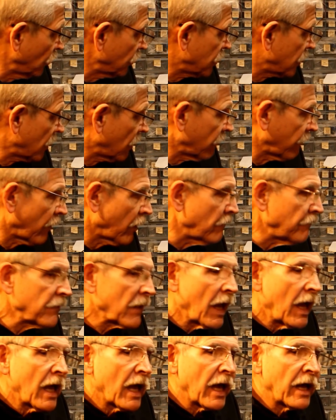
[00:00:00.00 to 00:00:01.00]
servo.
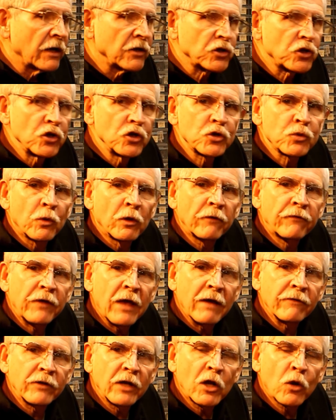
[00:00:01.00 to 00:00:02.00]
And as usual, if you
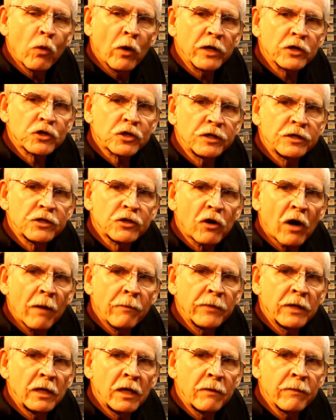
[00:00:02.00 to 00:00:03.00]
have any questions,
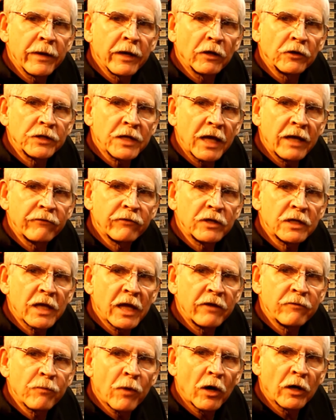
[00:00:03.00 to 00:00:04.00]
drop me an email,
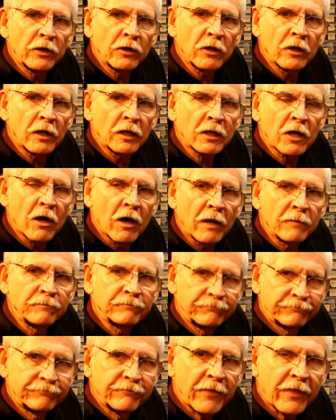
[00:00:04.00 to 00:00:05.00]
dave@davebodnar.com.
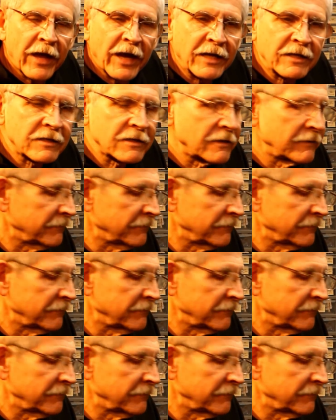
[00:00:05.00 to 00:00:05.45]
Thanks.